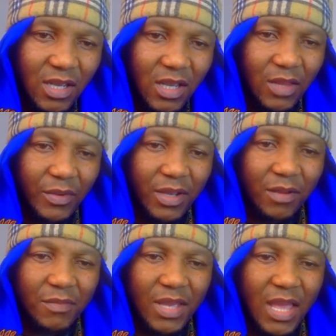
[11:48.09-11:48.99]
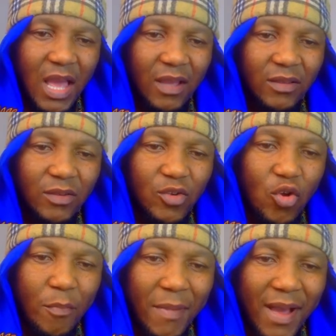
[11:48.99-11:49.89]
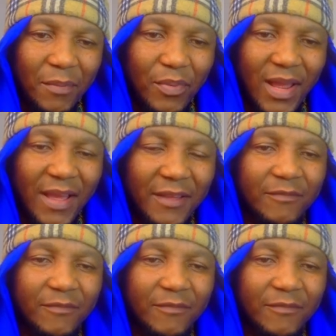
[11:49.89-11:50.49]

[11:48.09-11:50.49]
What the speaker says: And then you come here, you multiply